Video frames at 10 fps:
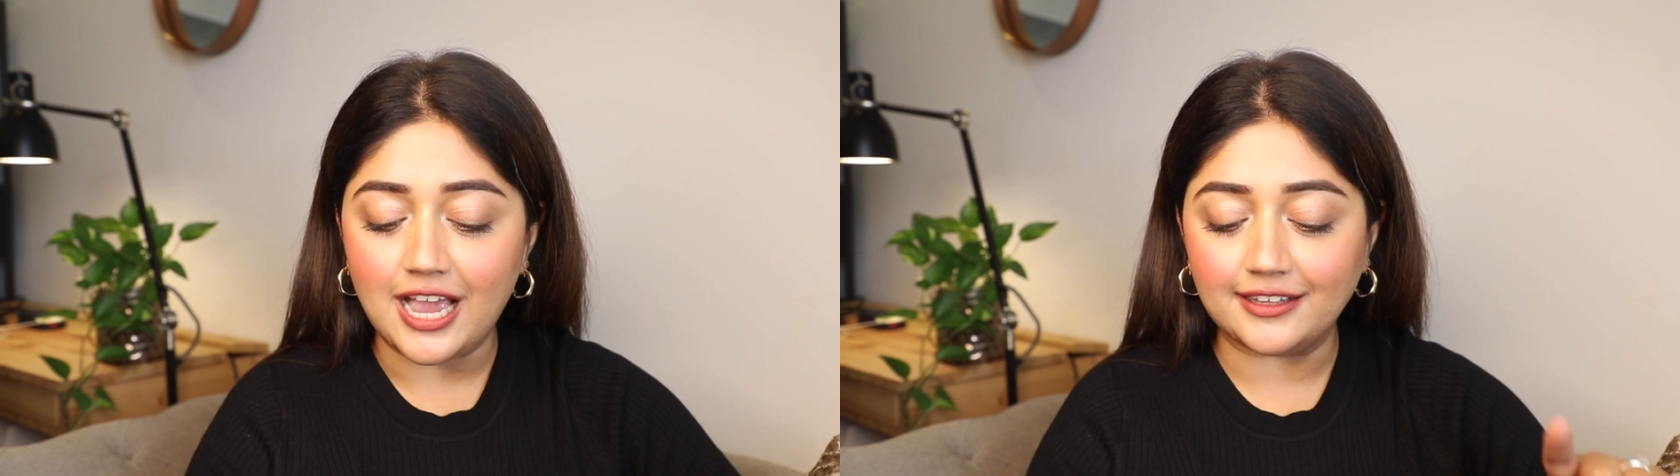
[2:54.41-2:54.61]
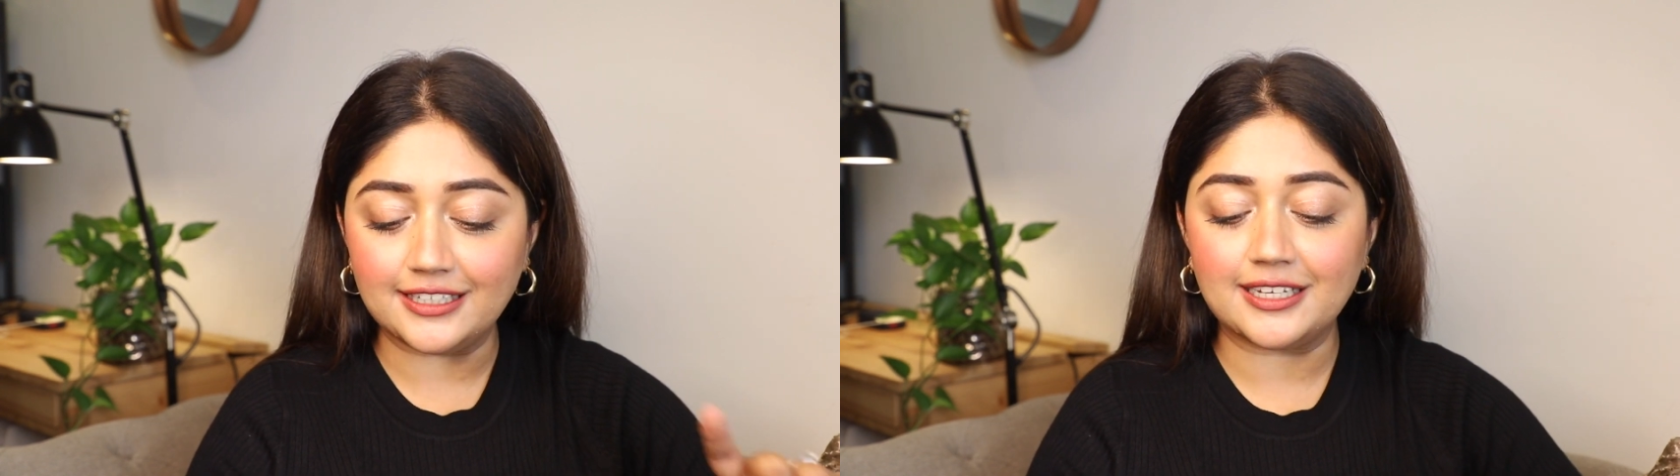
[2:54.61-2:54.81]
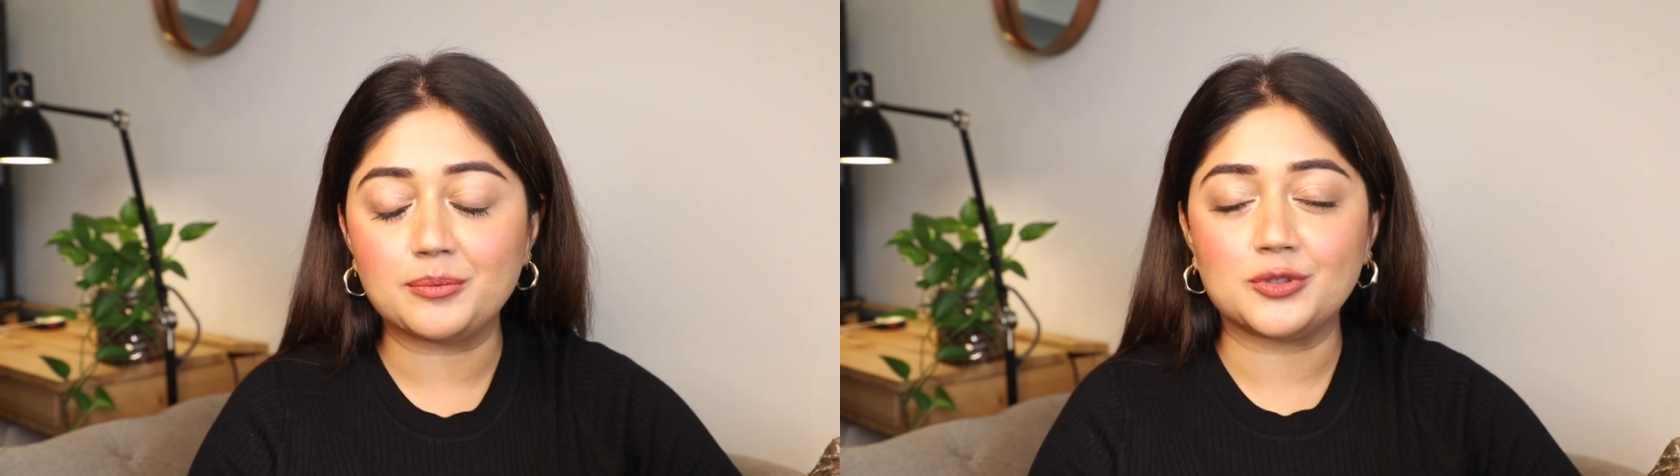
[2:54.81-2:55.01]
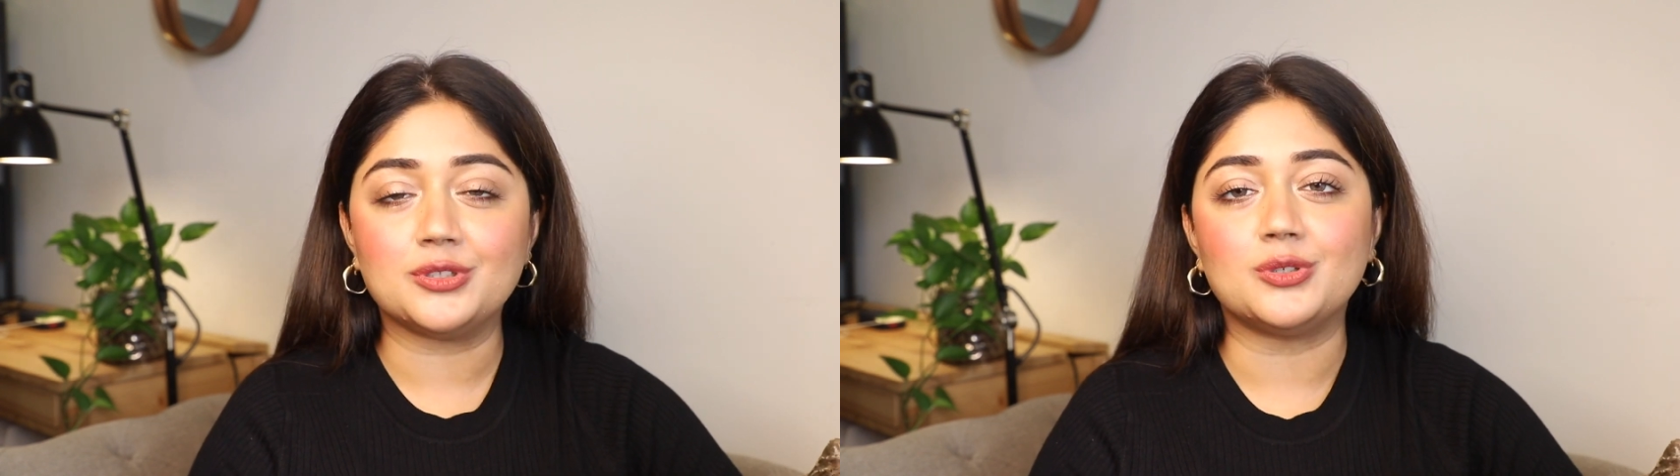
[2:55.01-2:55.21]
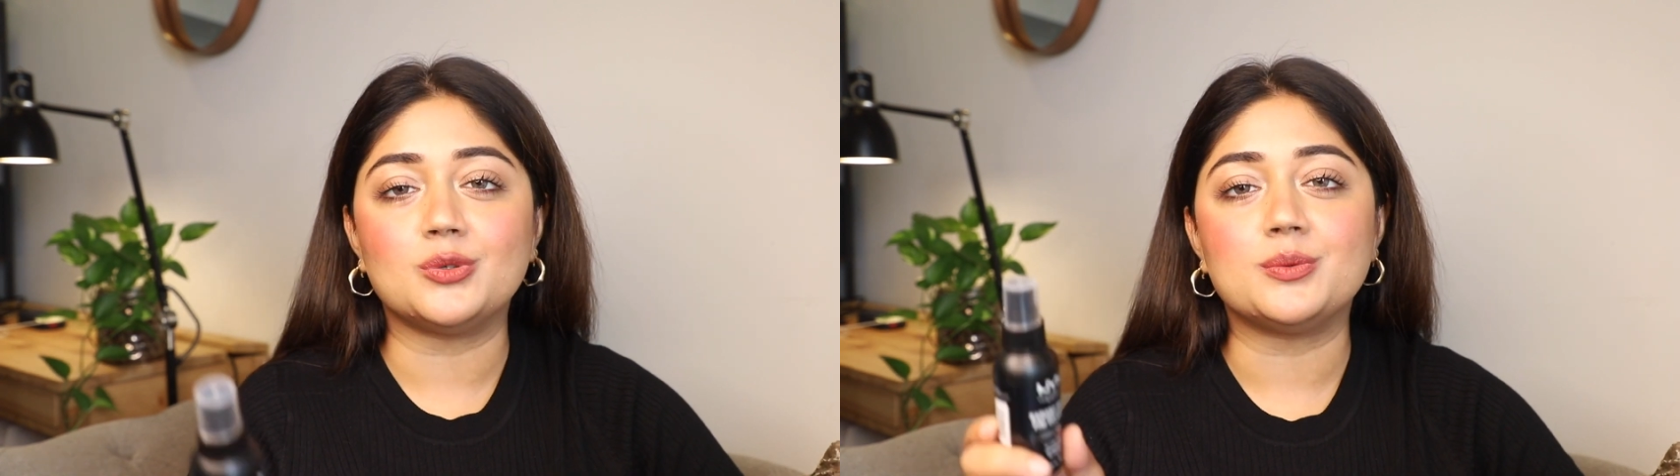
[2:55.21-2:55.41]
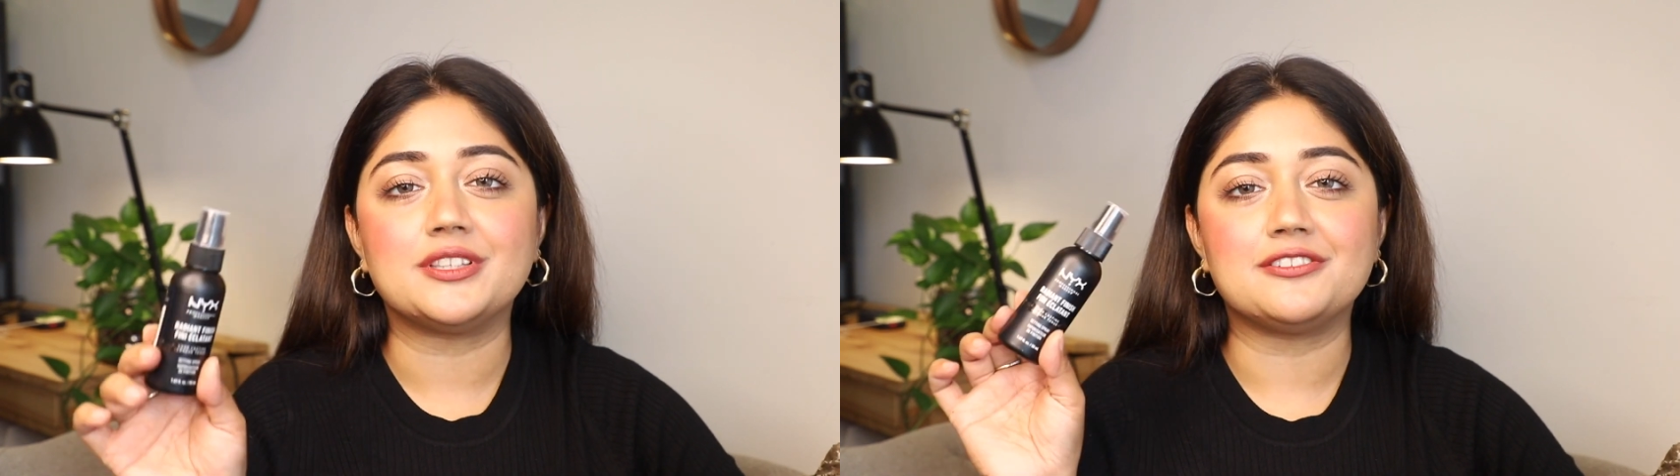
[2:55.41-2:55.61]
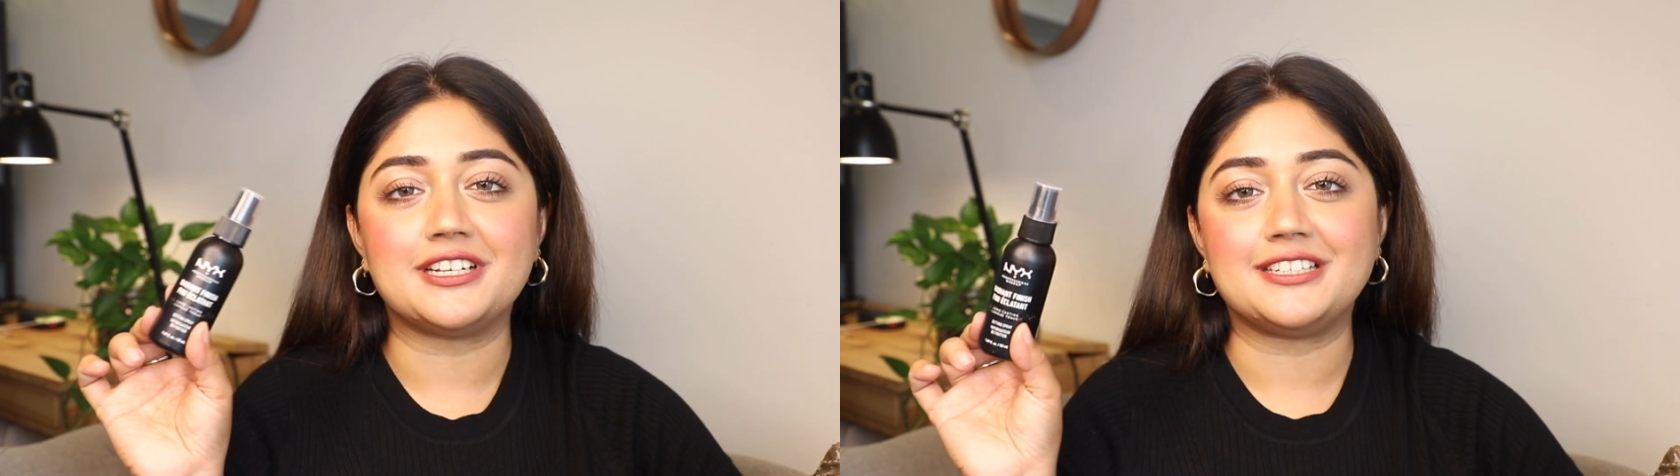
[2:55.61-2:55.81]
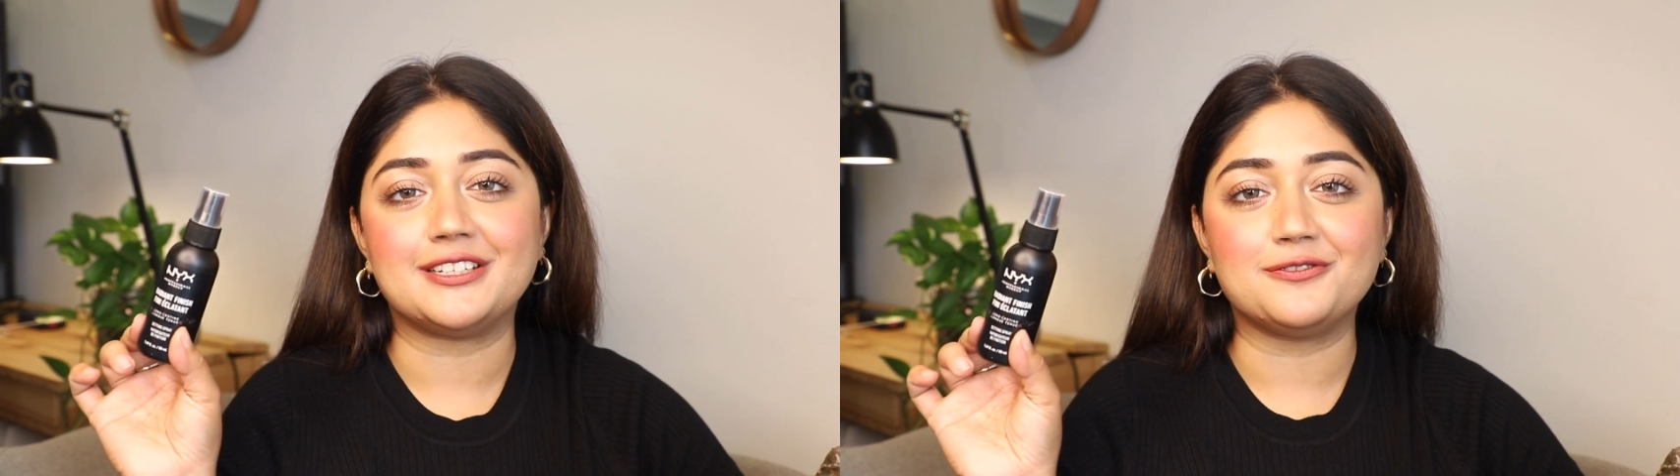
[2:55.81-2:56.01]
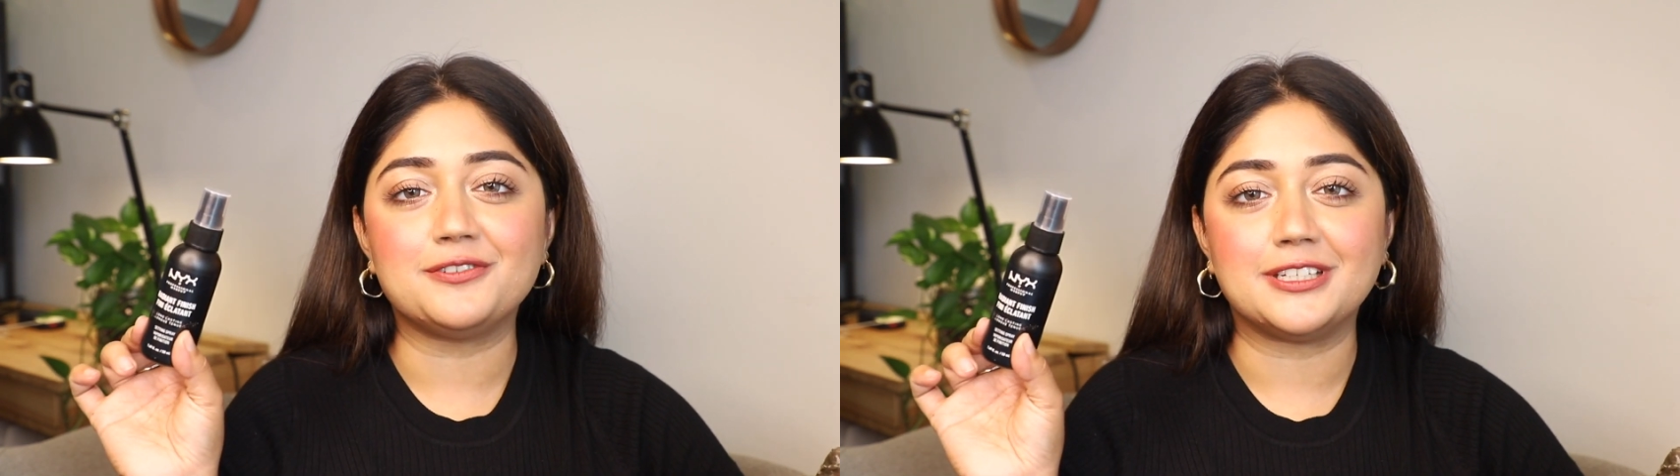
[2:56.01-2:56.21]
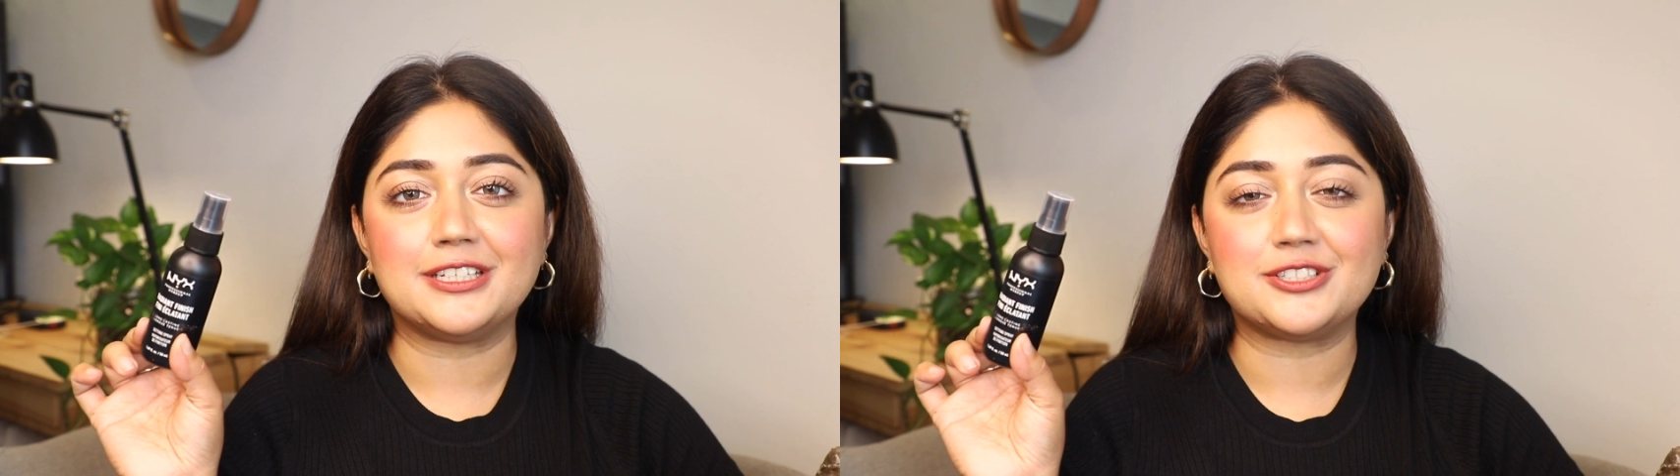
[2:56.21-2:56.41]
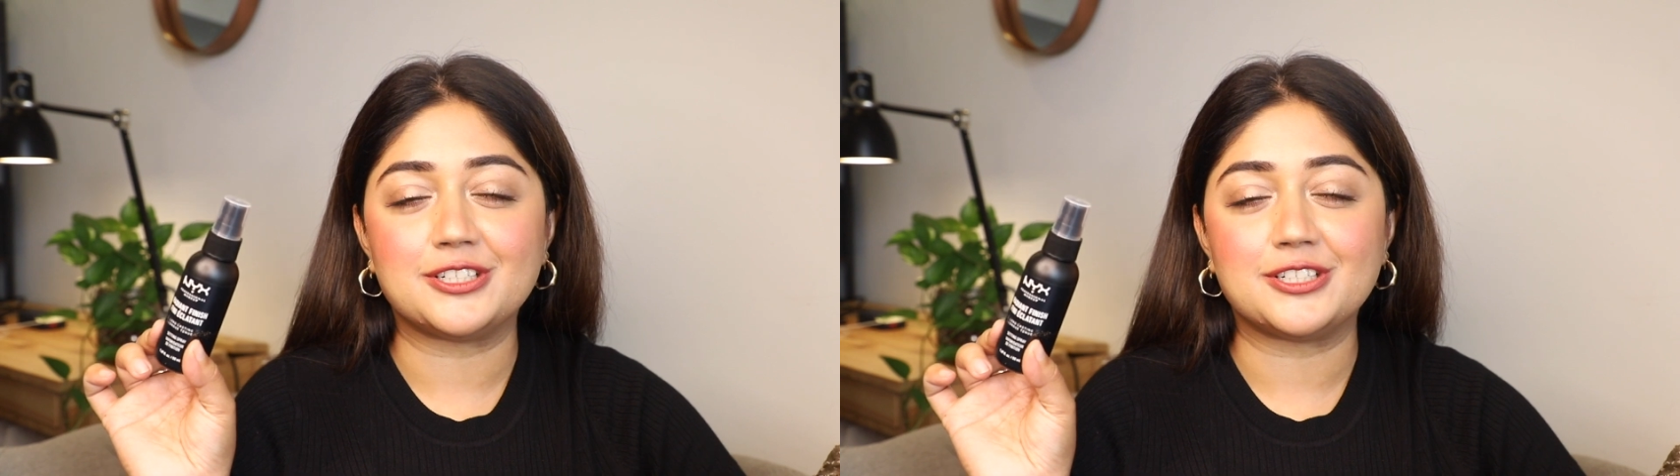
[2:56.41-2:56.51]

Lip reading: I think I'm going to go with the radiant finish.